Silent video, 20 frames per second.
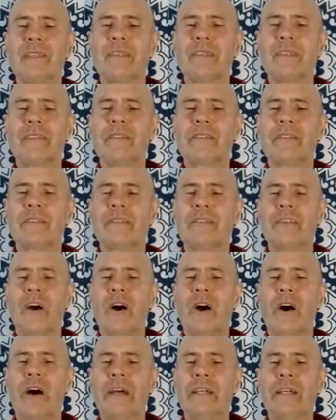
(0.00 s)
To the
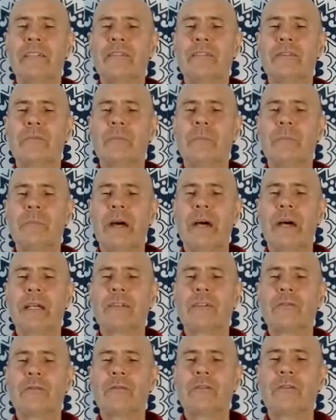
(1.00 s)
sides and
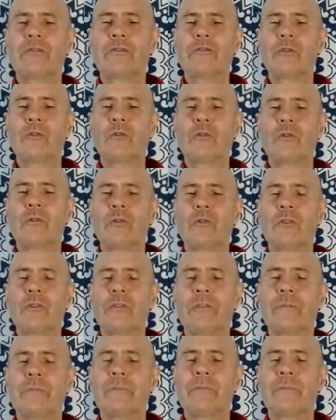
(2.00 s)
back of the jaw.